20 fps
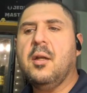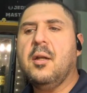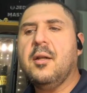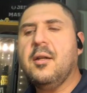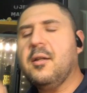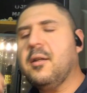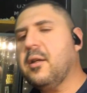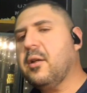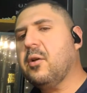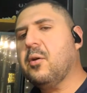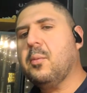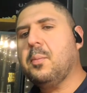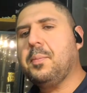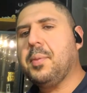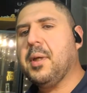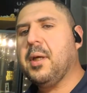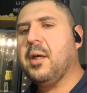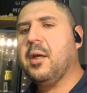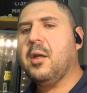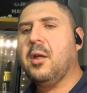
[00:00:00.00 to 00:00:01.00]
little
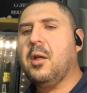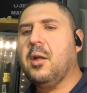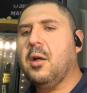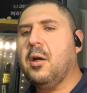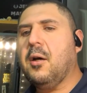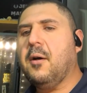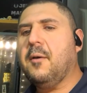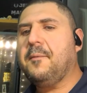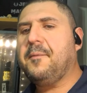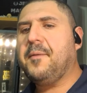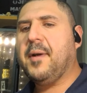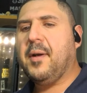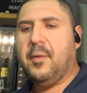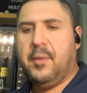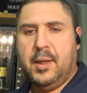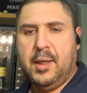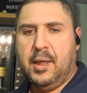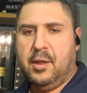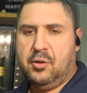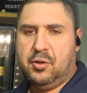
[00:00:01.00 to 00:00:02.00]
bit of
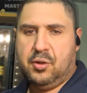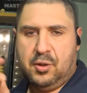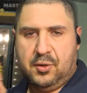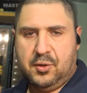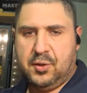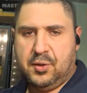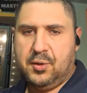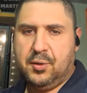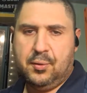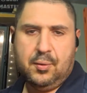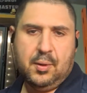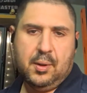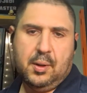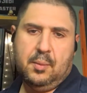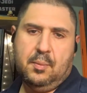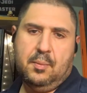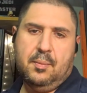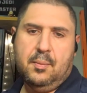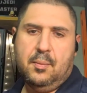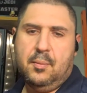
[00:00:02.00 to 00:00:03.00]
variations to
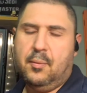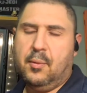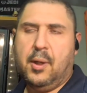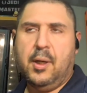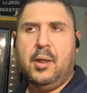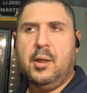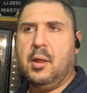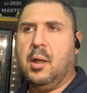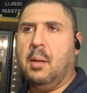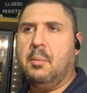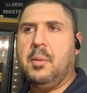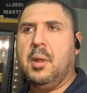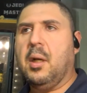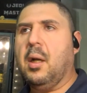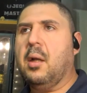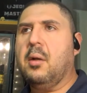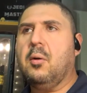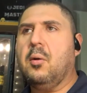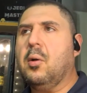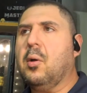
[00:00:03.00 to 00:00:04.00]
them, right? I mean,
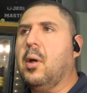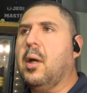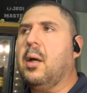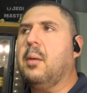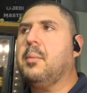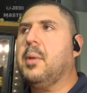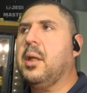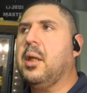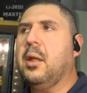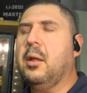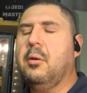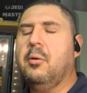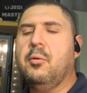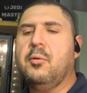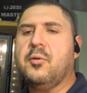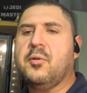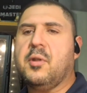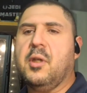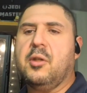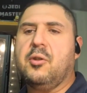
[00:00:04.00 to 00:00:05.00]
I don't know how many
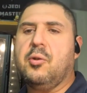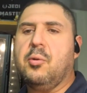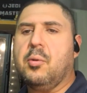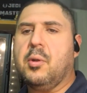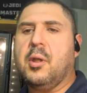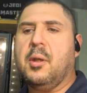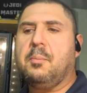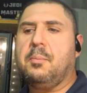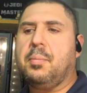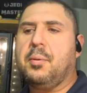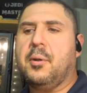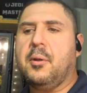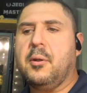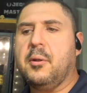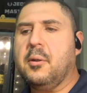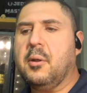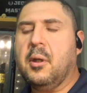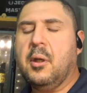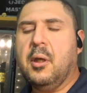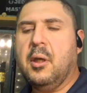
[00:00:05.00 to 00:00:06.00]
Lukes that you can
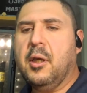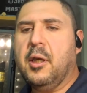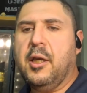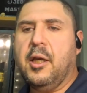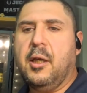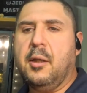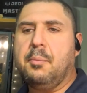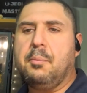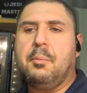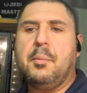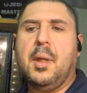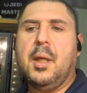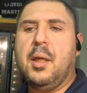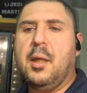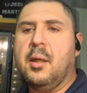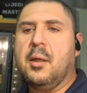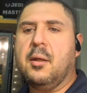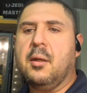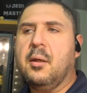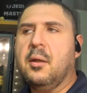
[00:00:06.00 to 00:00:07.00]
put and
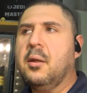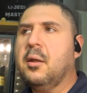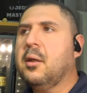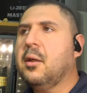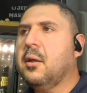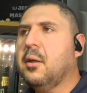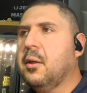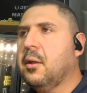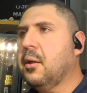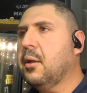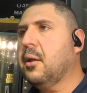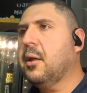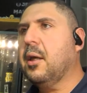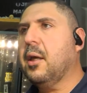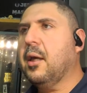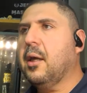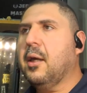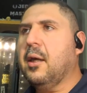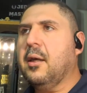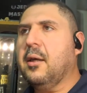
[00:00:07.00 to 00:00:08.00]
make,
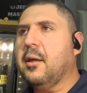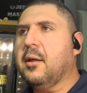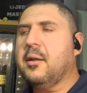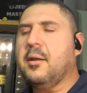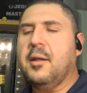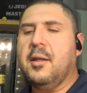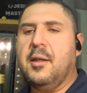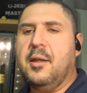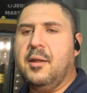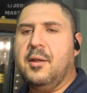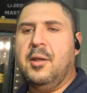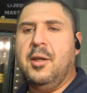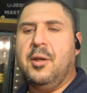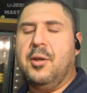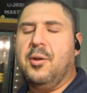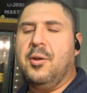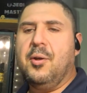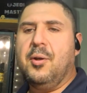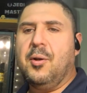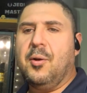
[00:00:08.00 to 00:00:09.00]
and
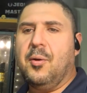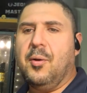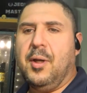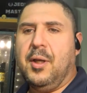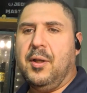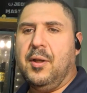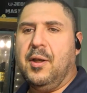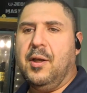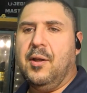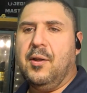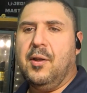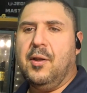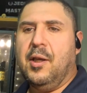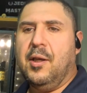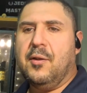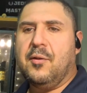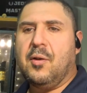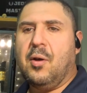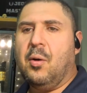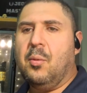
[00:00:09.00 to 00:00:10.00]

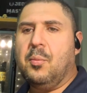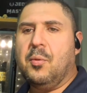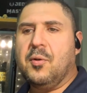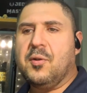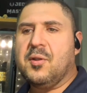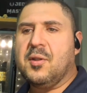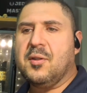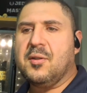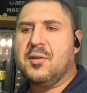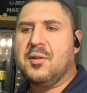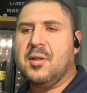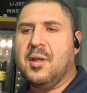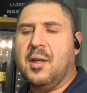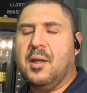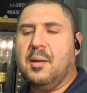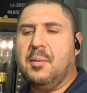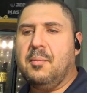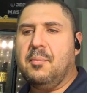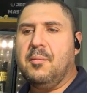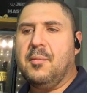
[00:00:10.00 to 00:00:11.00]
it's almost the
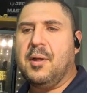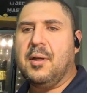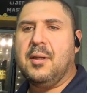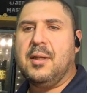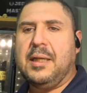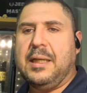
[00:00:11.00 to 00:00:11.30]
same